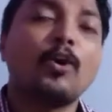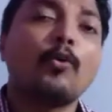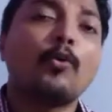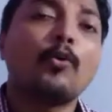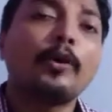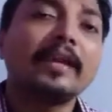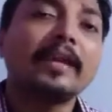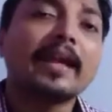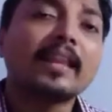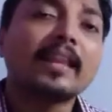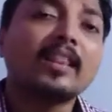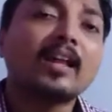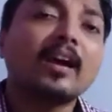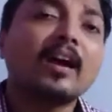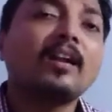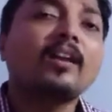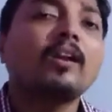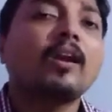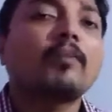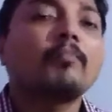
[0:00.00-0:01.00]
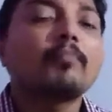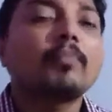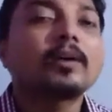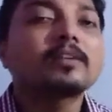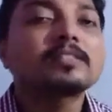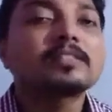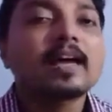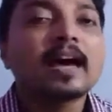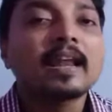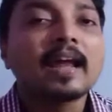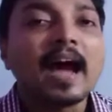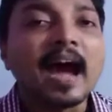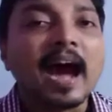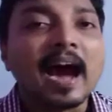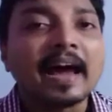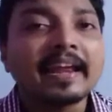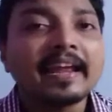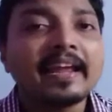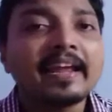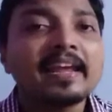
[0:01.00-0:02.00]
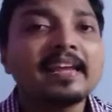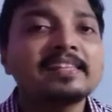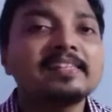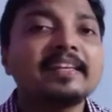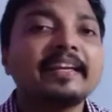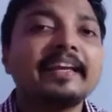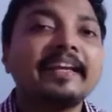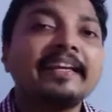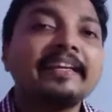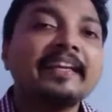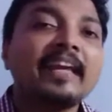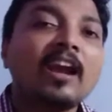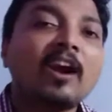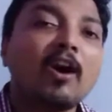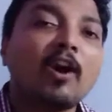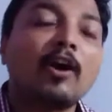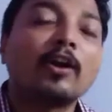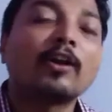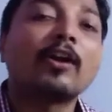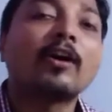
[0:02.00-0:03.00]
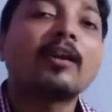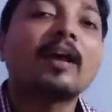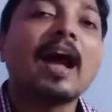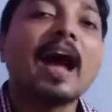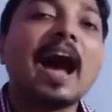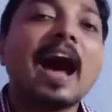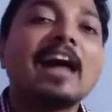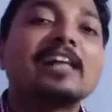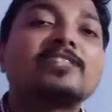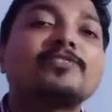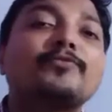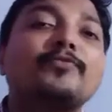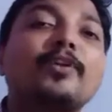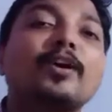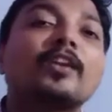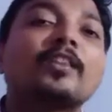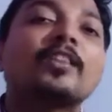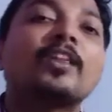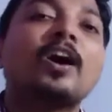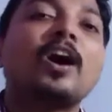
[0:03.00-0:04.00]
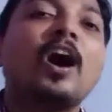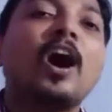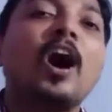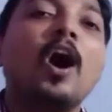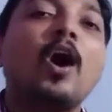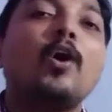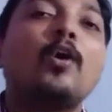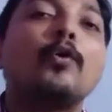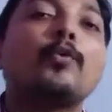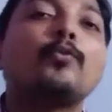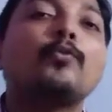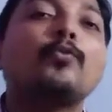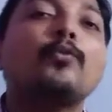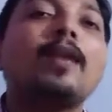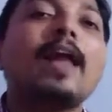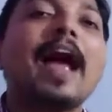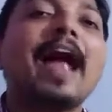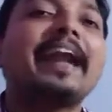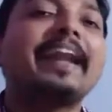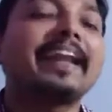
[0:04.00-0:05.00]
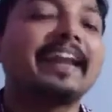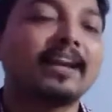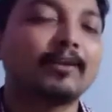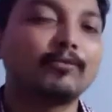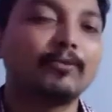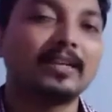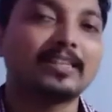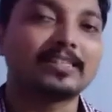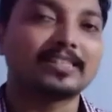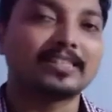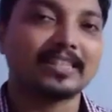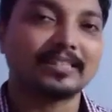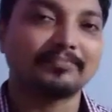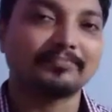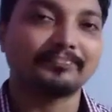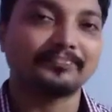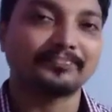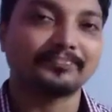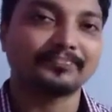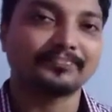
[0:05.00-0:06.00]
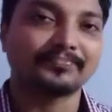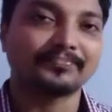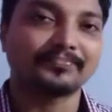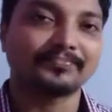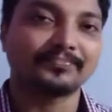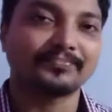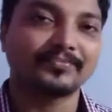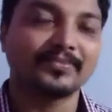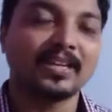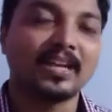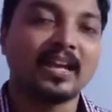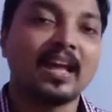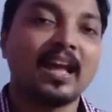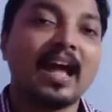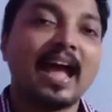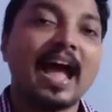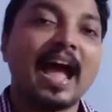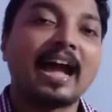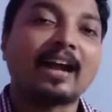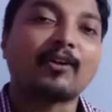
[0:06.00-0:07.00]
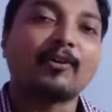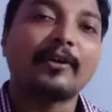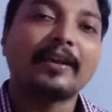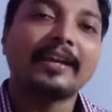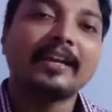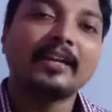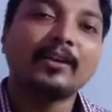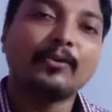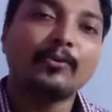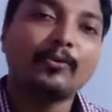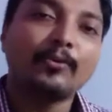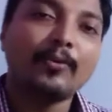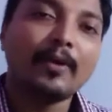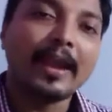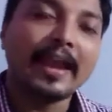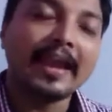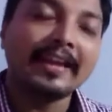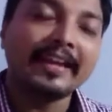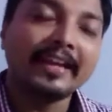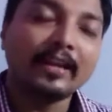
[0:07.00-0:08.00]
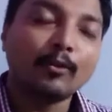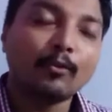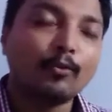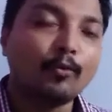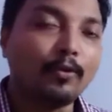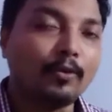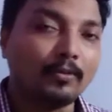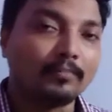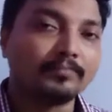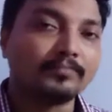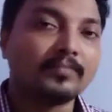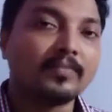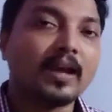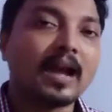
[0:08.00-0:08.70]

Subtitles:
Where the numbers are arranged in a order as per the rule and regulation. According to any rule,